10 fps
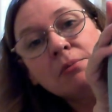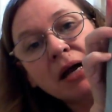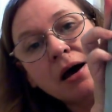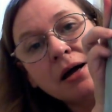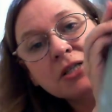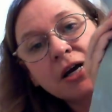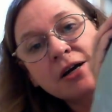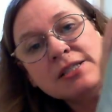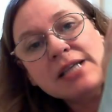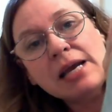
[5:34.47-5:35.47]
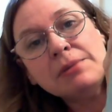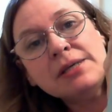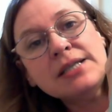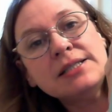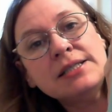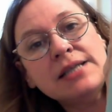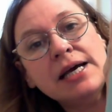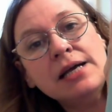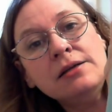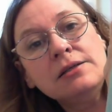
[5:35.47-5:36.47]
by Cottage Garden Samplings, as I
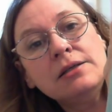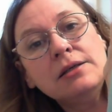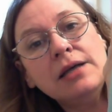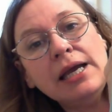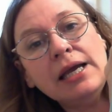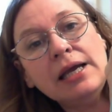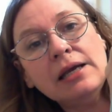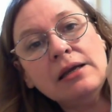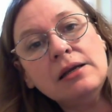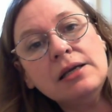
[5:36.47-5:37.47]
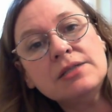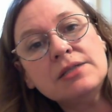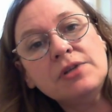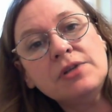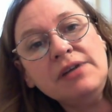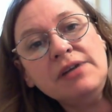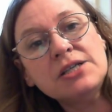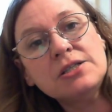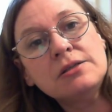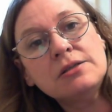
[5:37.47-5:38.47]
said, and it's fully
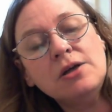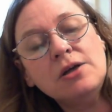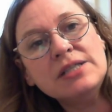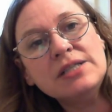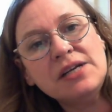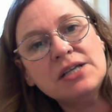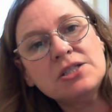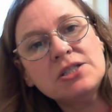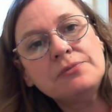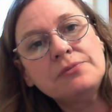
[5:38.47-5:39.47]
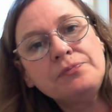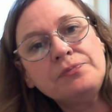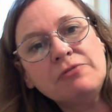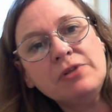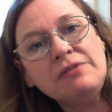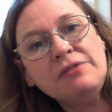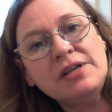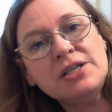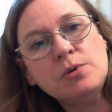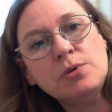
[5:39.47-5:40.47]
finished. No, it's finished. Fully
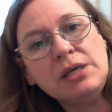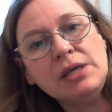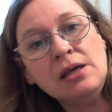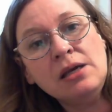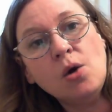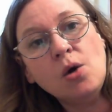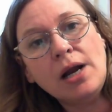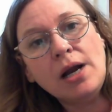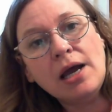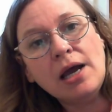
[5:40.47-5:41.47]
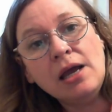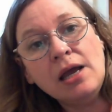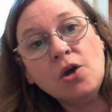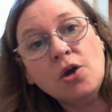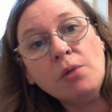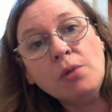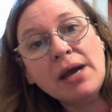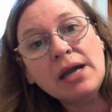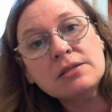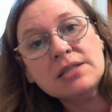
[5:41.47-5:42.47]
finished will be when I go to
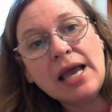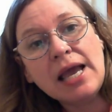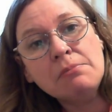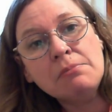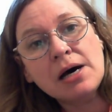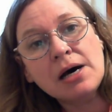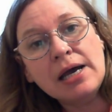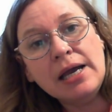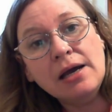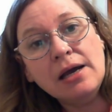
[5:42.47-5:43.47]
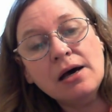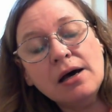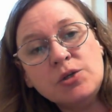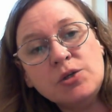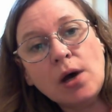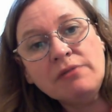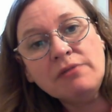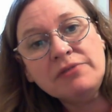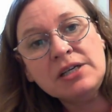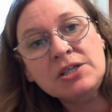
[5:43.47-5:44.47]
Michael's and buy a
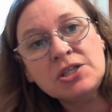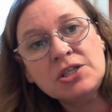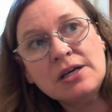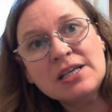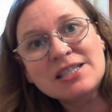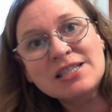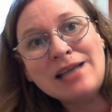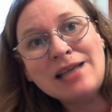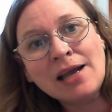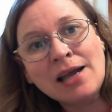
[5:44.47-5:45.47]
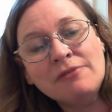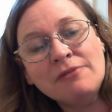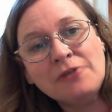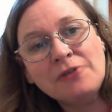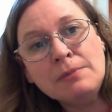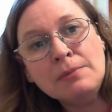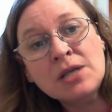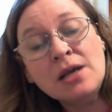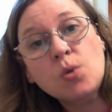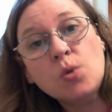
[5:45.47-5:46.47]
12-inch stack of
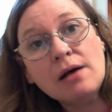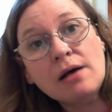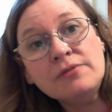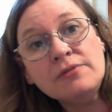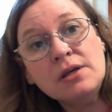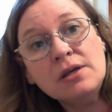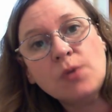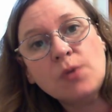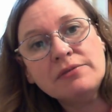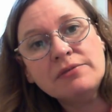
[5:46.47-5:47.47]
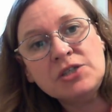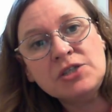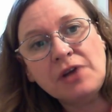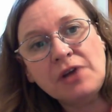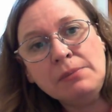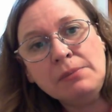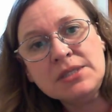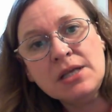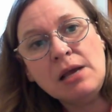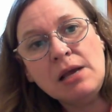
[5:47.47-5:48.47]
frames, 12-inch
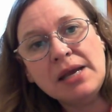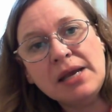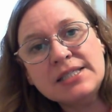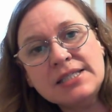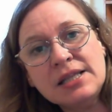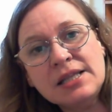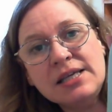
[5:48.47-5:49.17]
frames, because